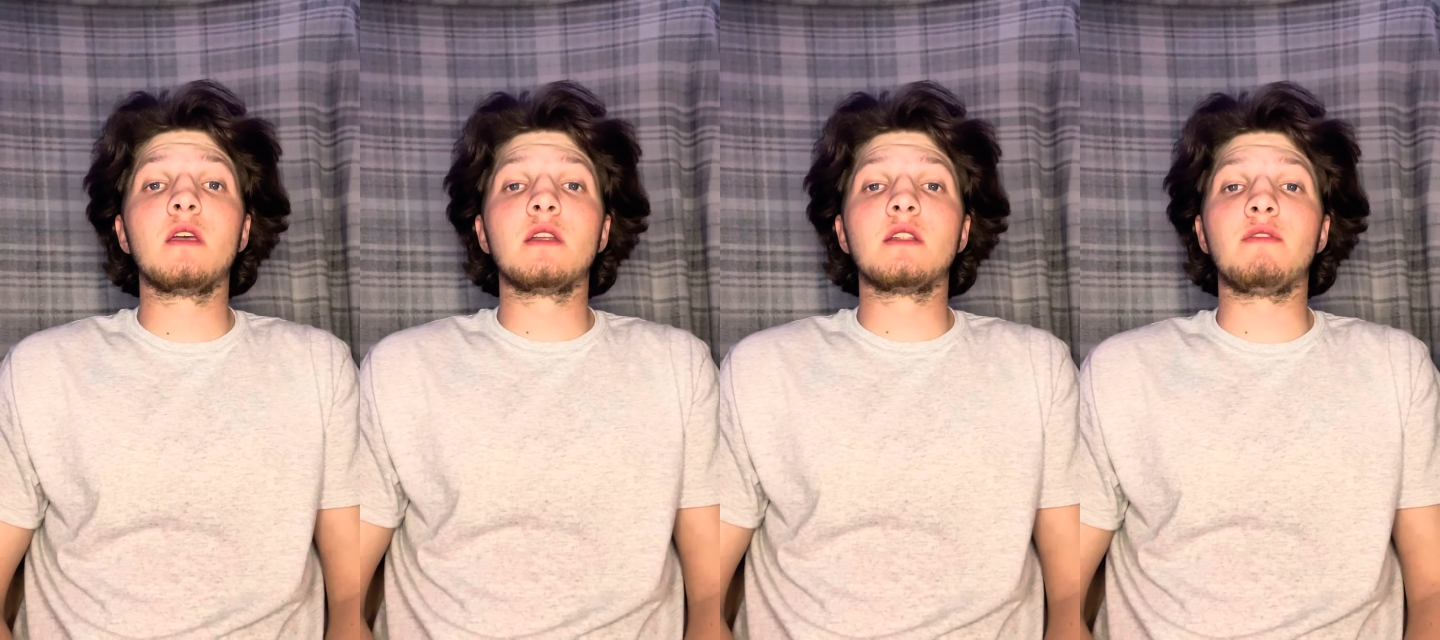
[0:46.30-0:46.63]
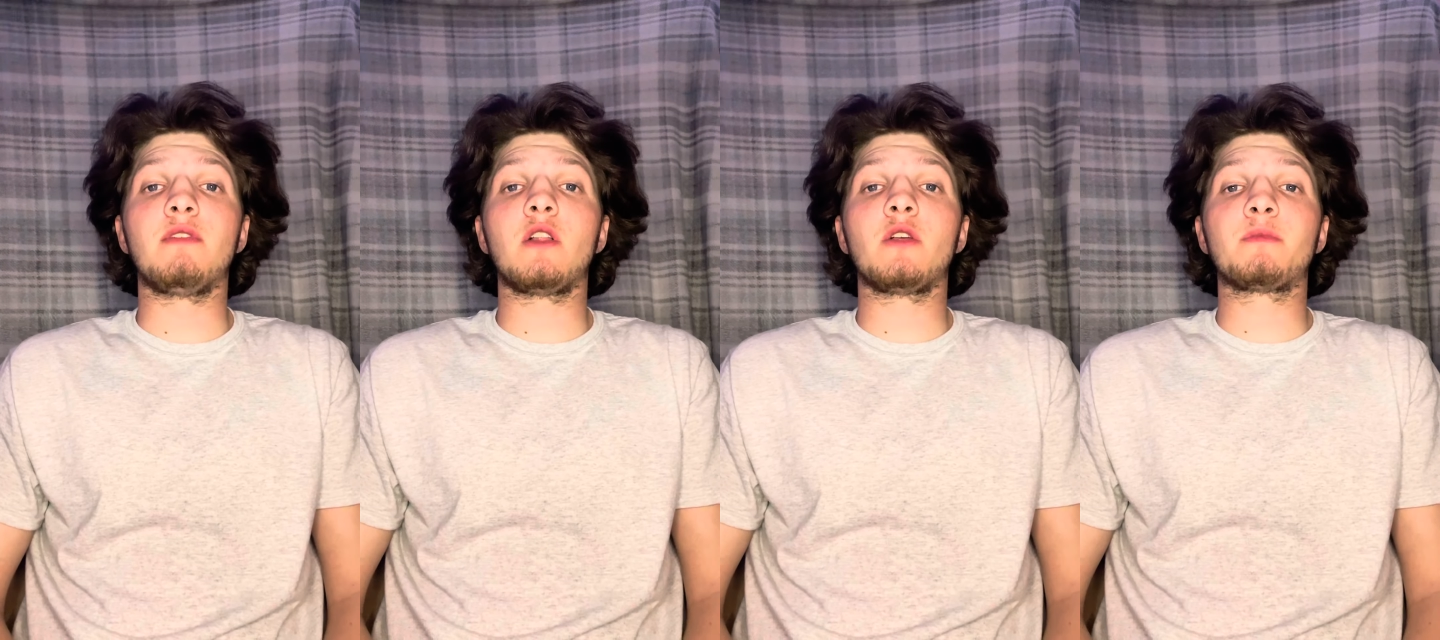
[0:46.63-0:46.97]

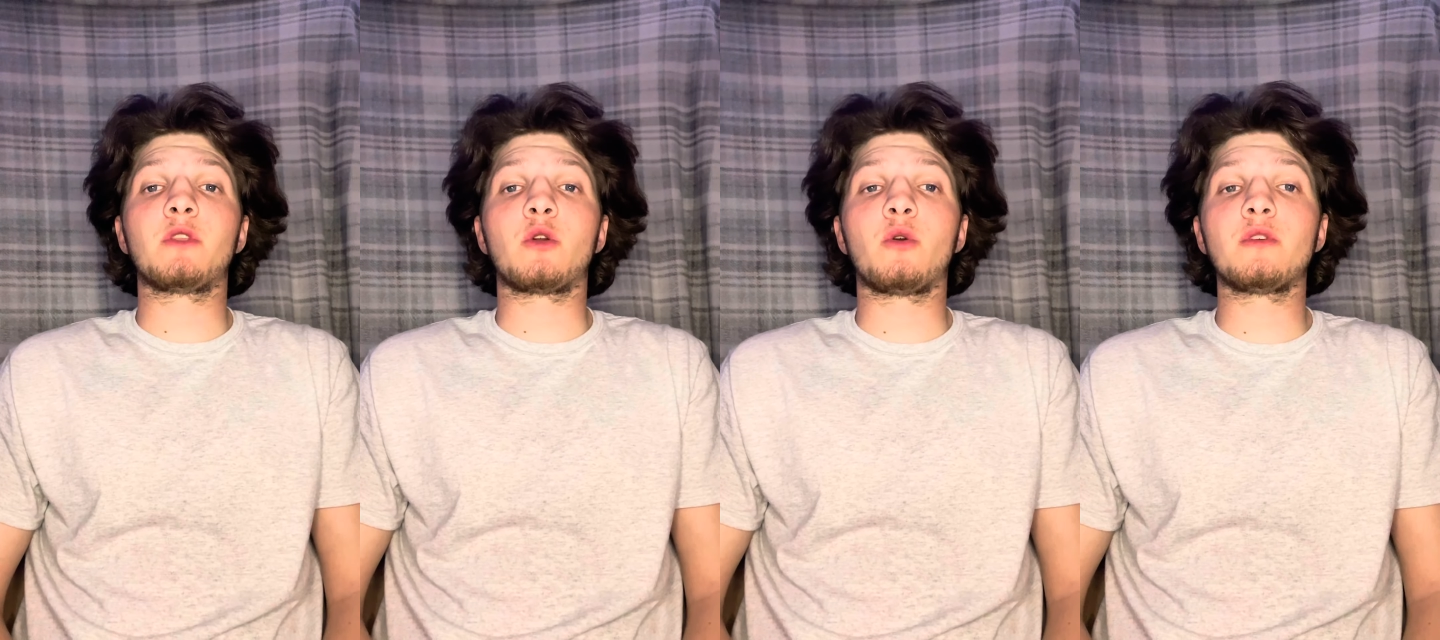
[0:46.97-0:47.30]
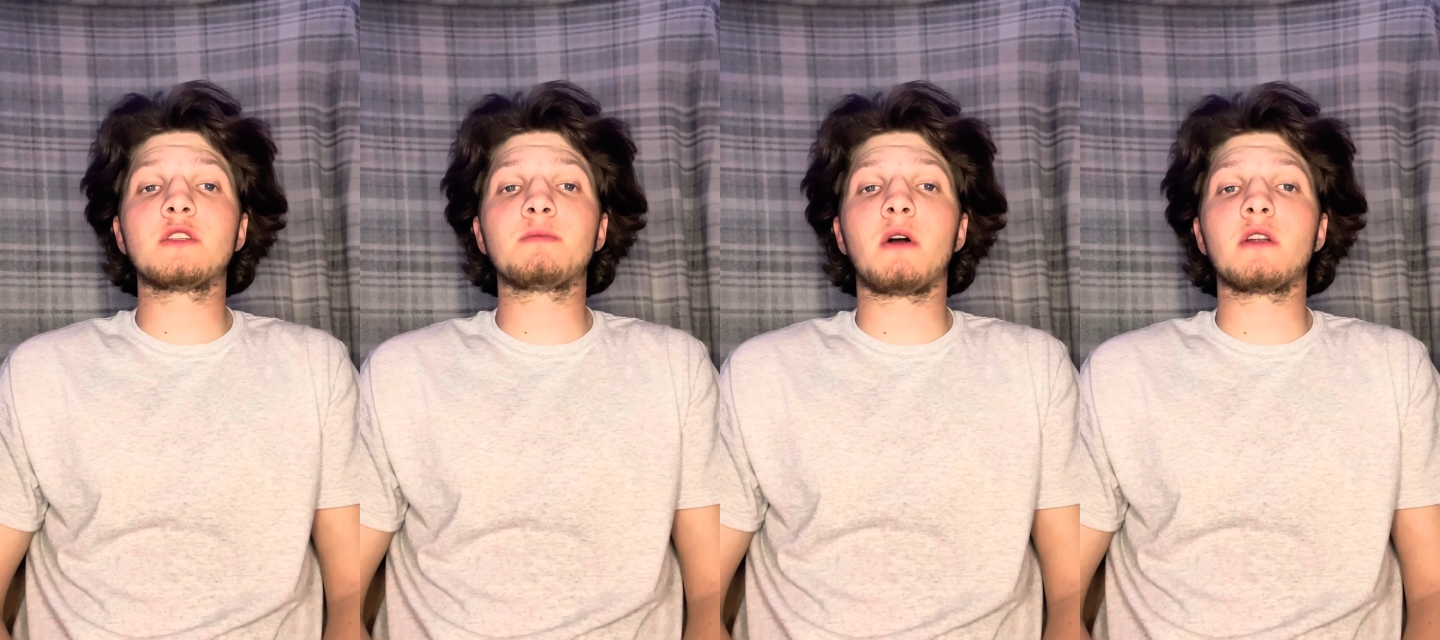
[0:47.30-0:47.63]
developed the
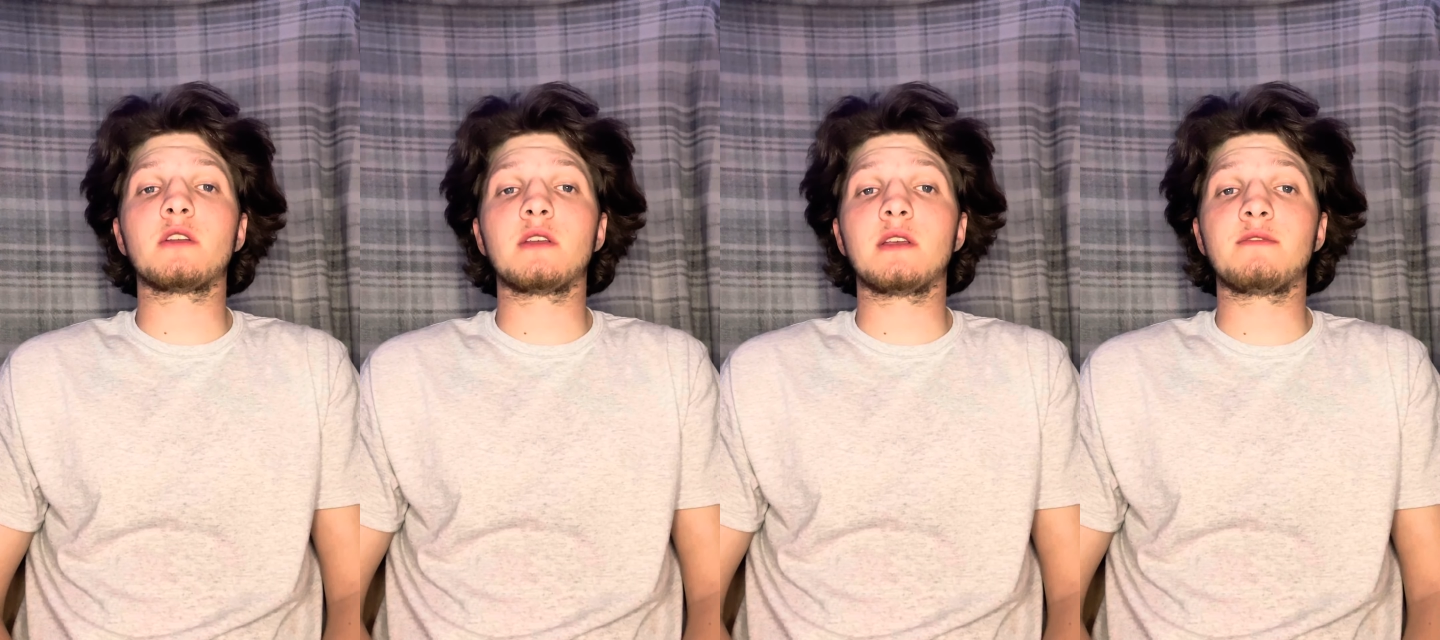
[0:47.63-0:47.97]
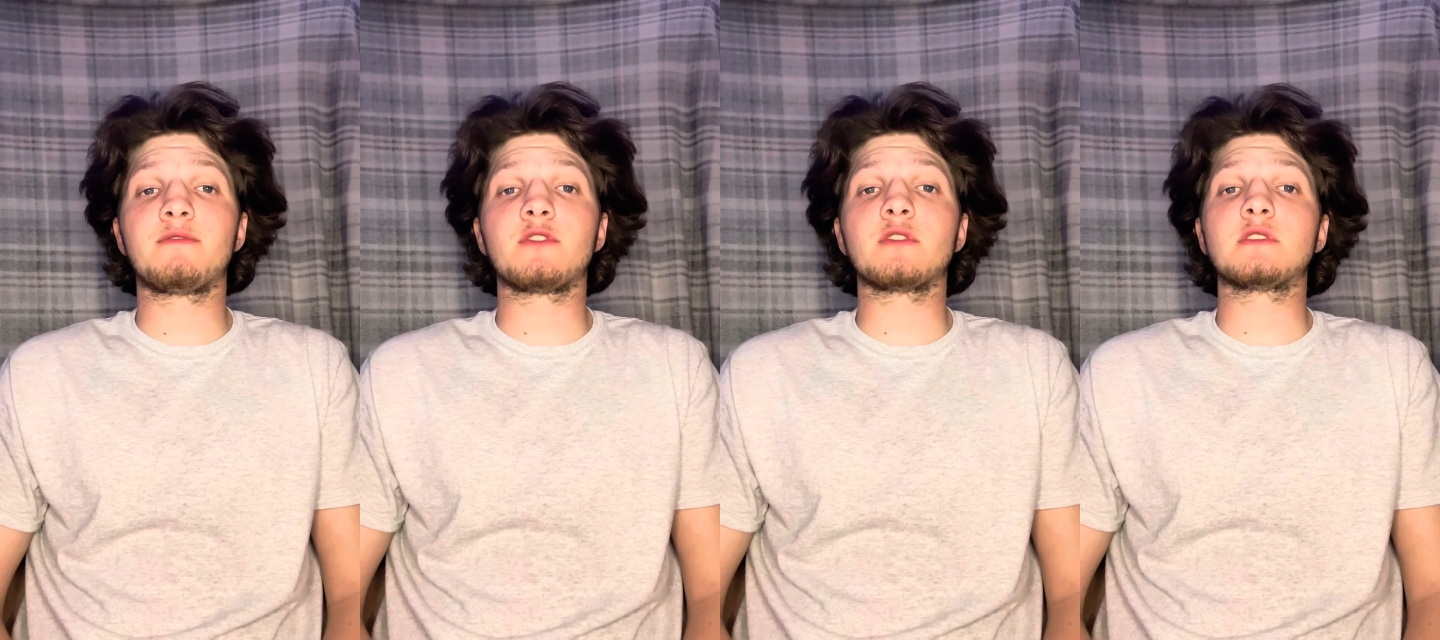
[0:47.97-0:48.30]
correspondent
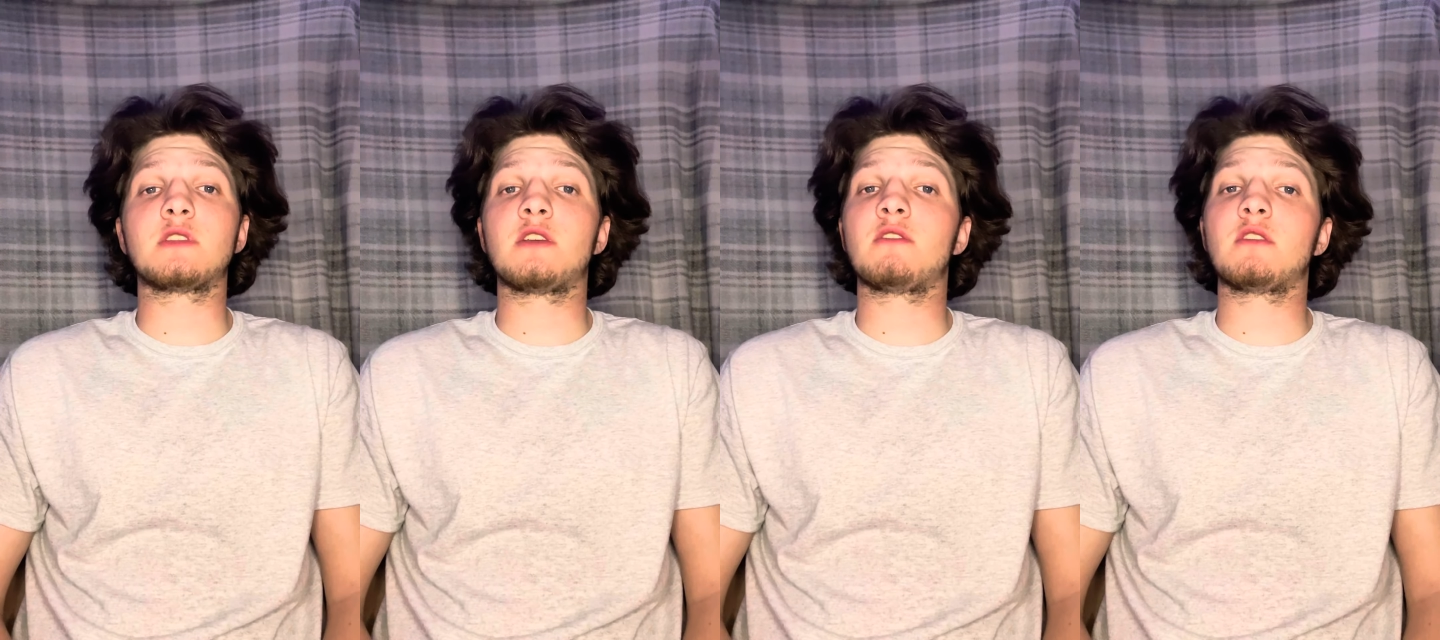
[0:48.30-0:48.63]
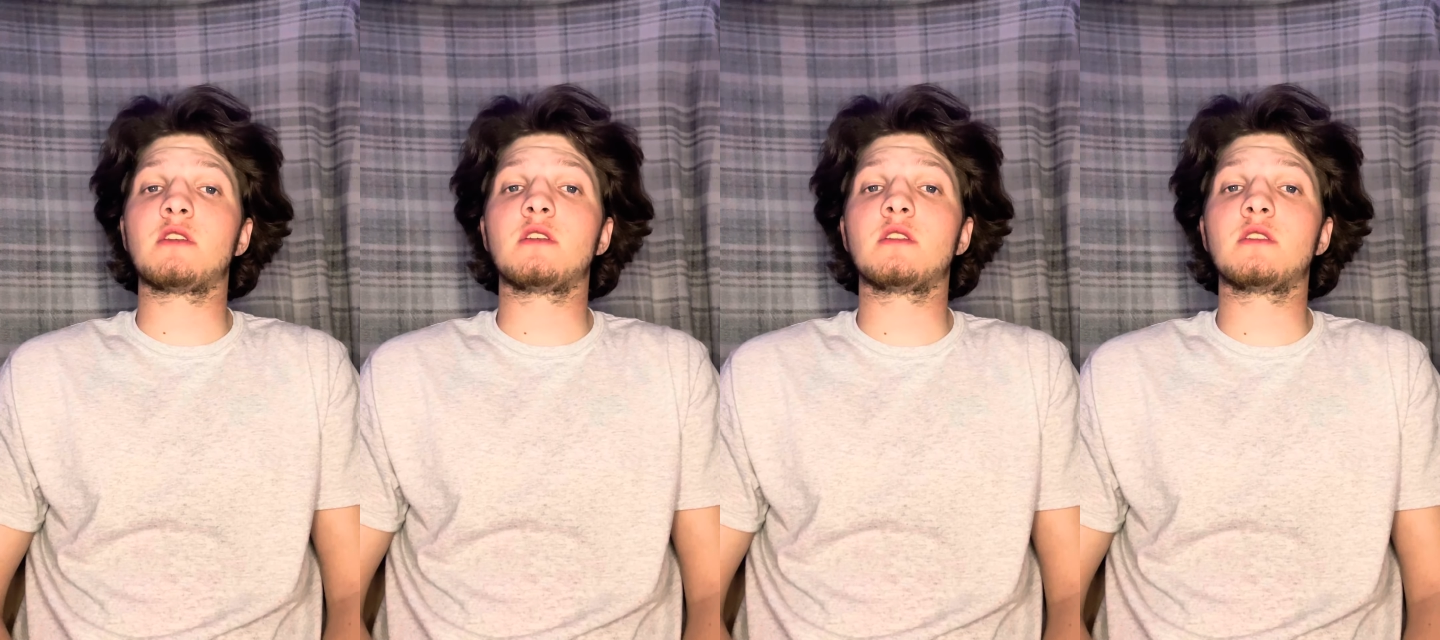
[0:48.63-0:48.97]
inference
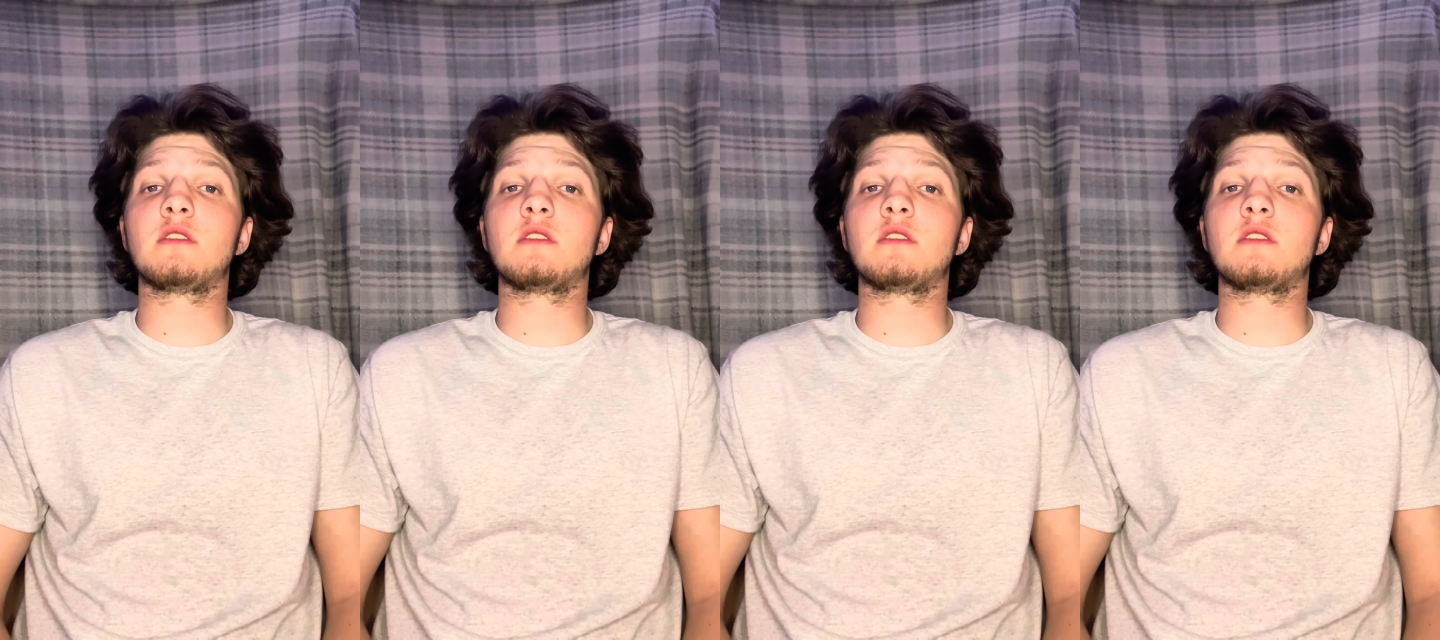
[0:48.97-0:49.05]
theory.